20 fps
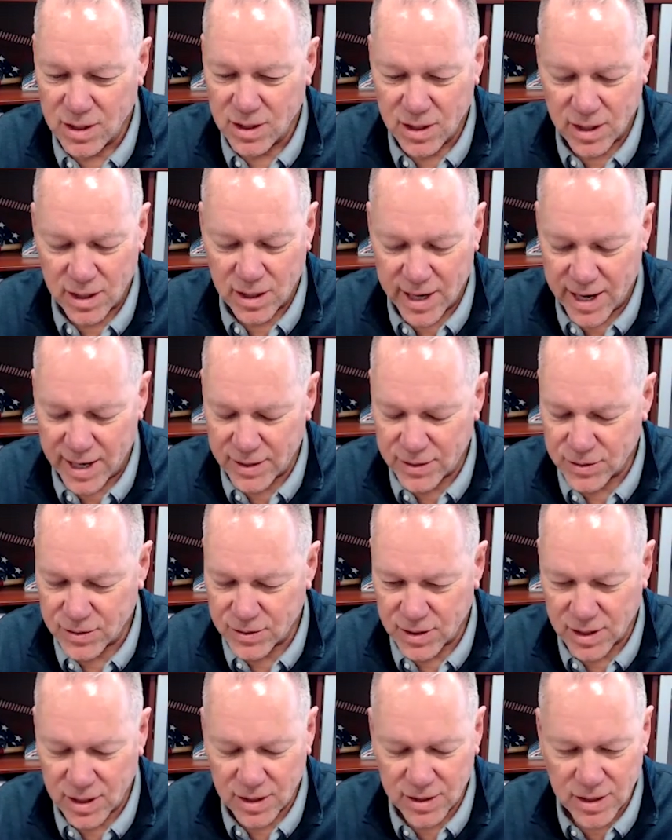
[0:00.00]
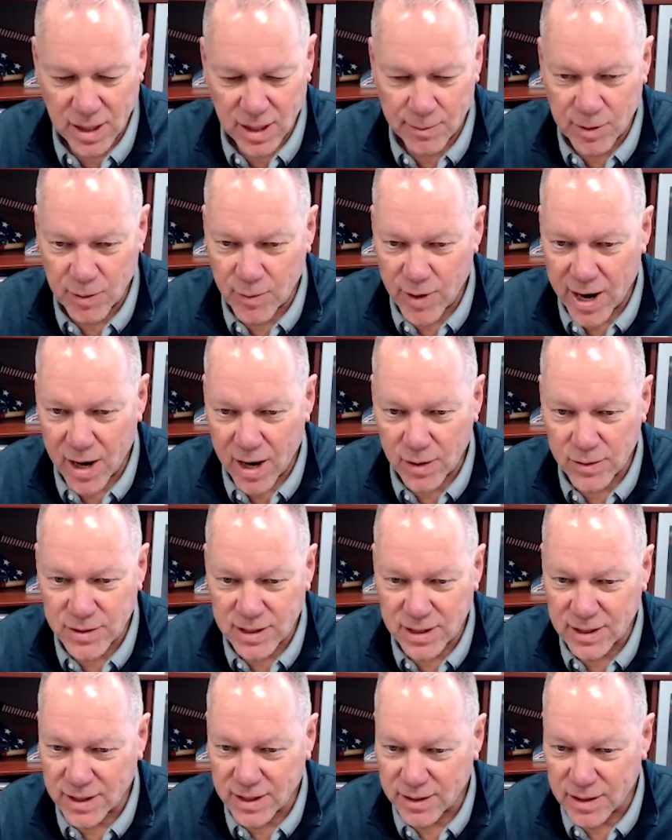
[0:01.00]
It has dummy rounds
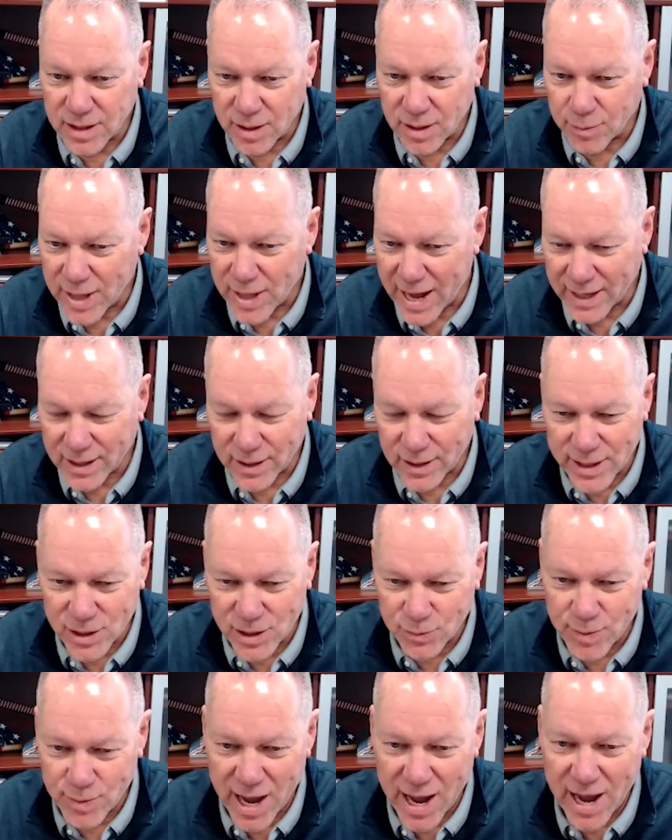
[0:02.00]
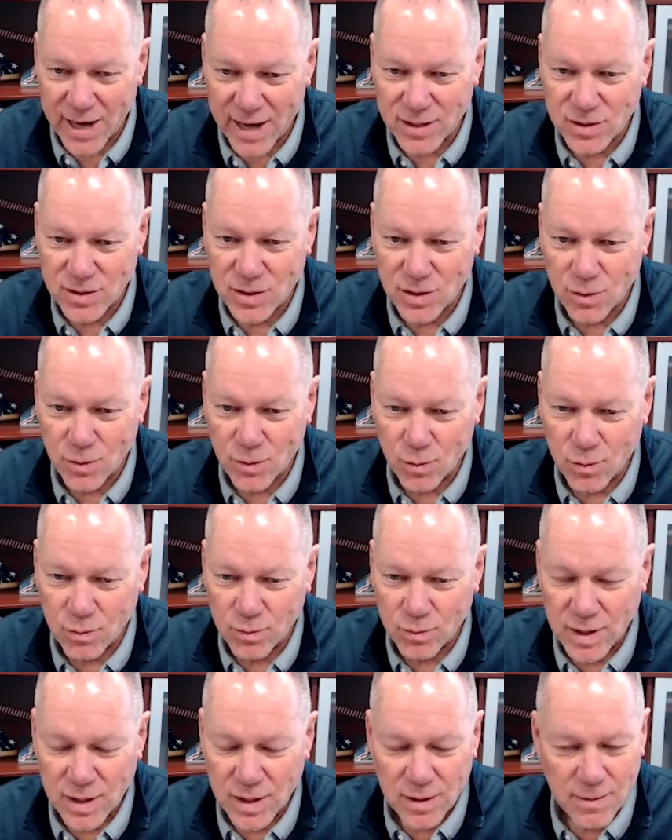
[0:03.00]
and a black lace bag. So
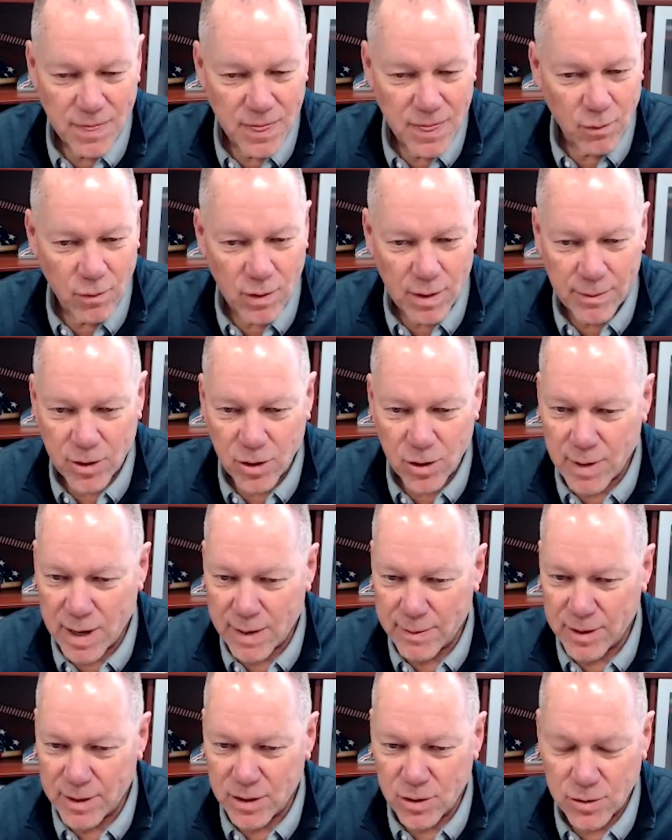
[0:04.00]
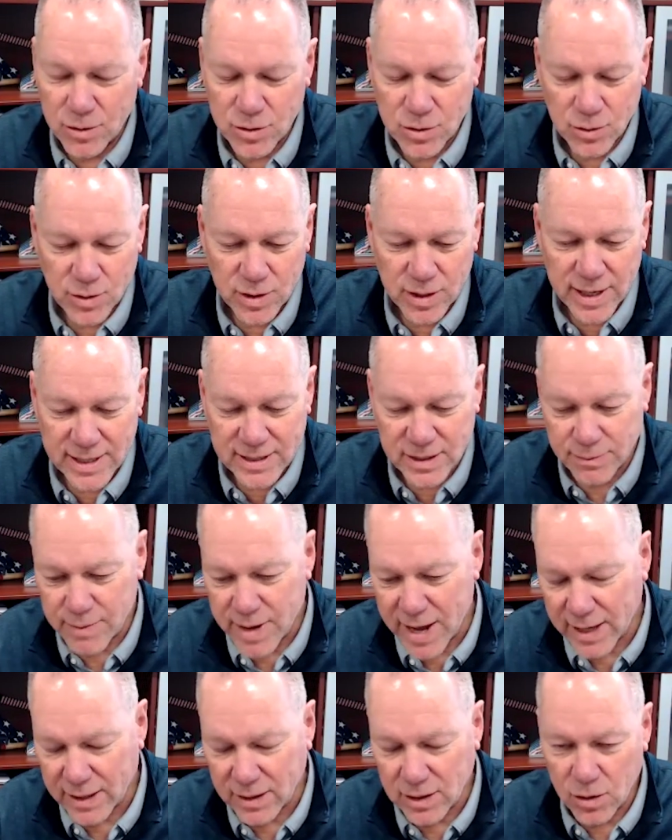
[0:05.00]
women who may be new to it, has a
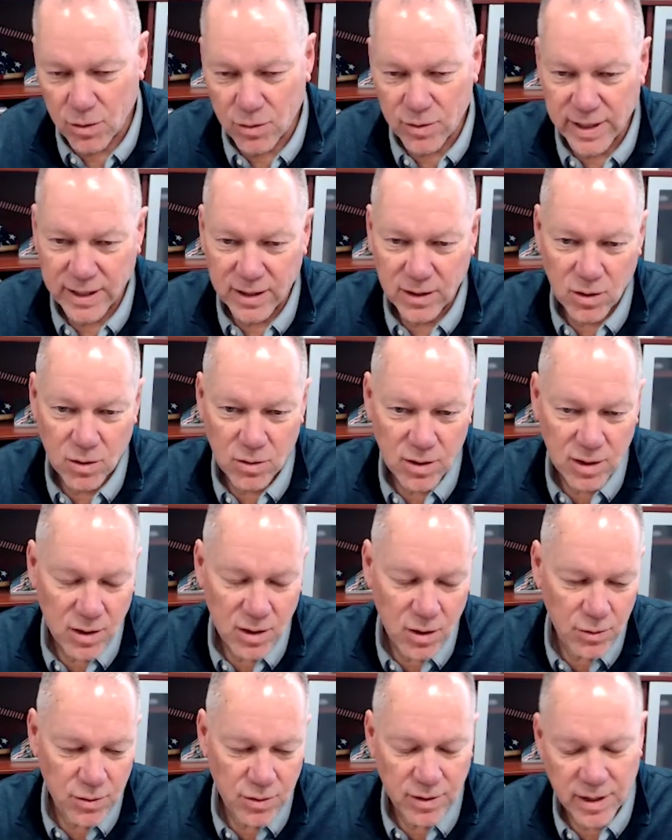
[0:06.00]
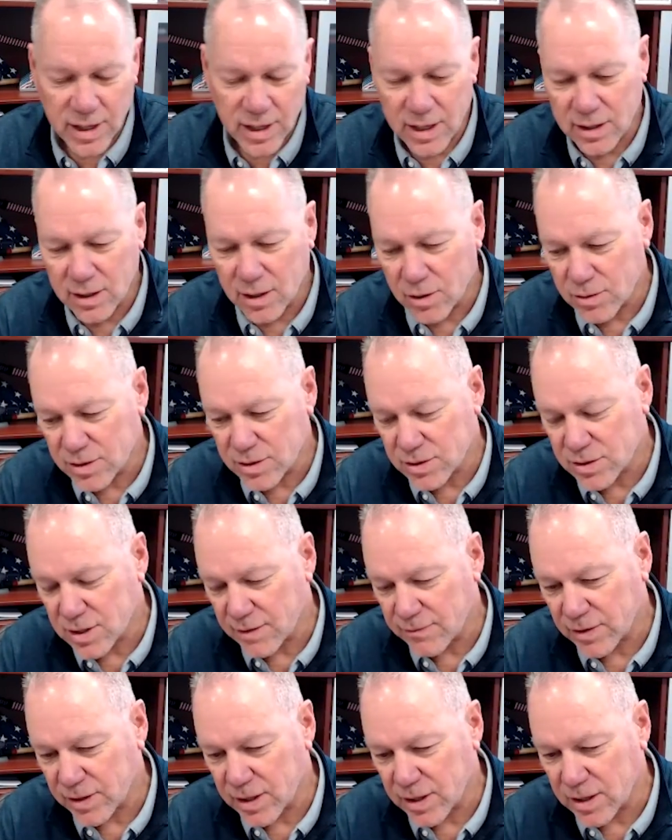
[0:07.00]
mag loader. They can learn to load their gun, learn to
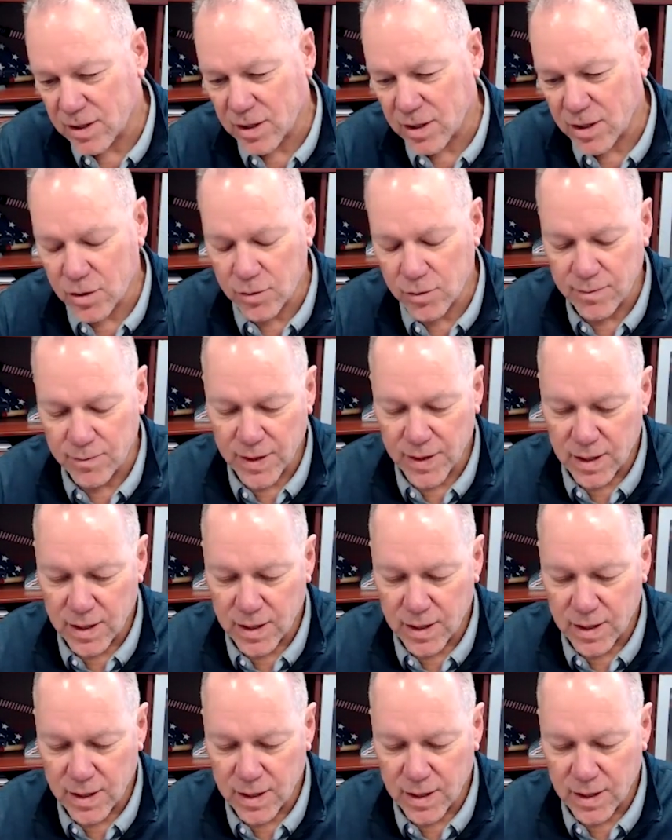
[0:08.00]
safely unload.